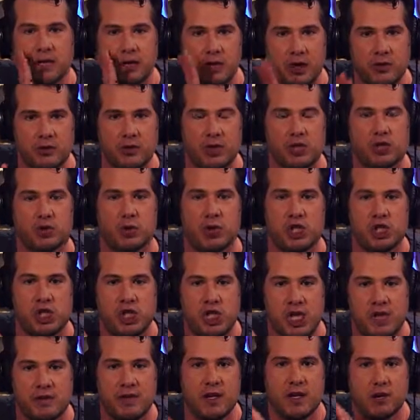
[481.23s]
closer to
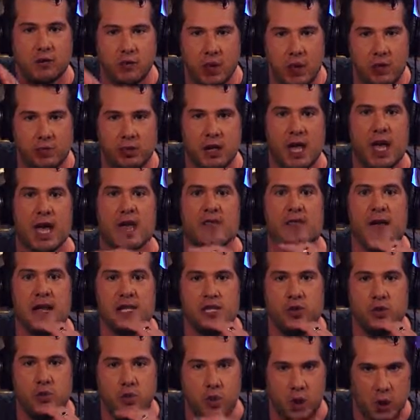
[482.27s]
achieving growth
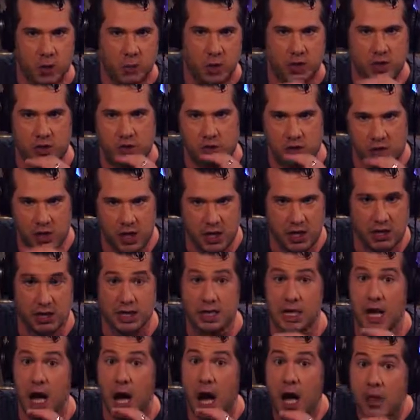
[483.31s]
than you were when you started.
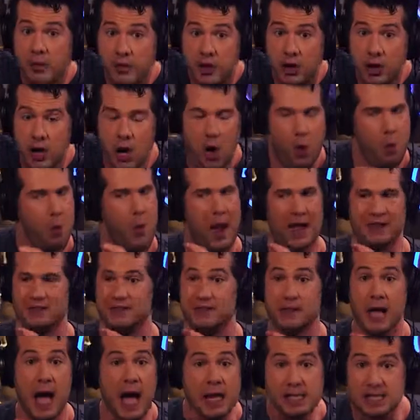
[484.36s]
The other, while
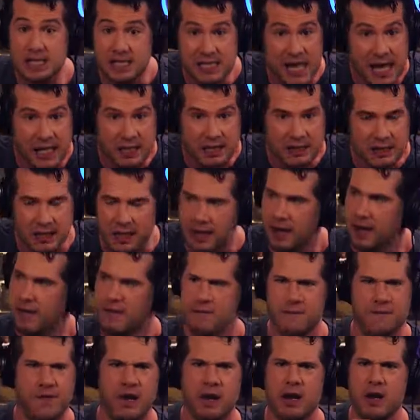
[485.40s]
not sexy,
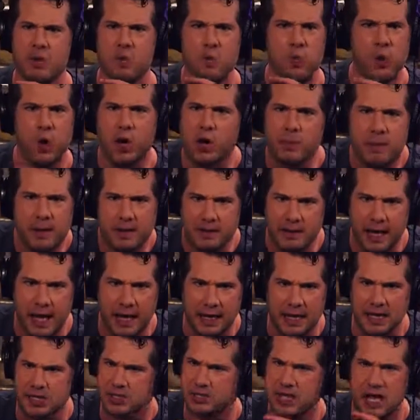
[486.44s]
very
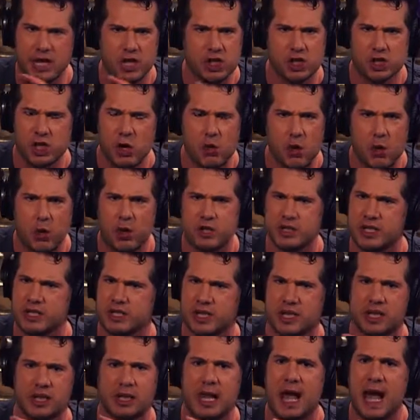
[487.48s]
workmanlike, it's not a show horse, it's
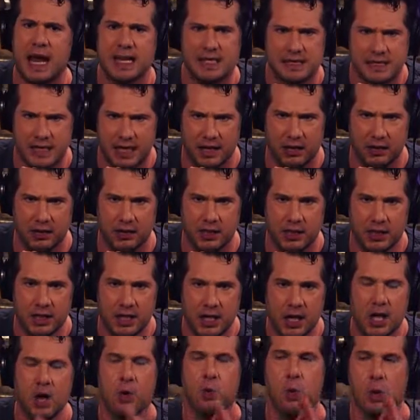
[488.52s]
a Clydesdale,
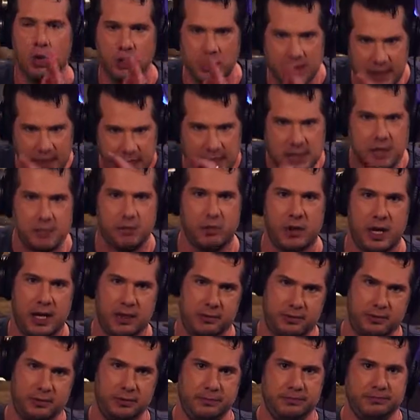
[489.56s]
will lead to
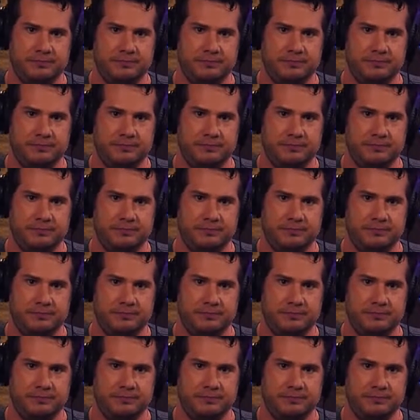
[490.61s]
breakthrough.